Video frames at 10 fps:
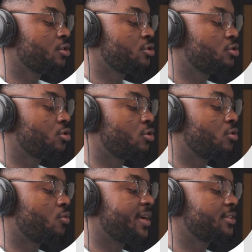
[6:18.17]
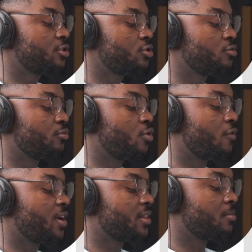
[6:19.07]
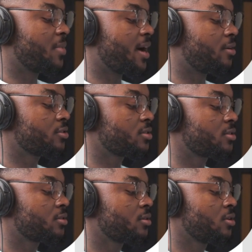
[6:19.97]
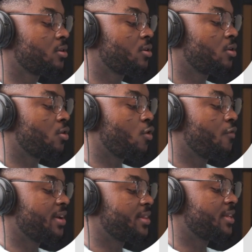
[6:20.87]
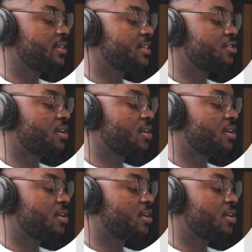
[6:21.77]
So once you hover the mouse over this it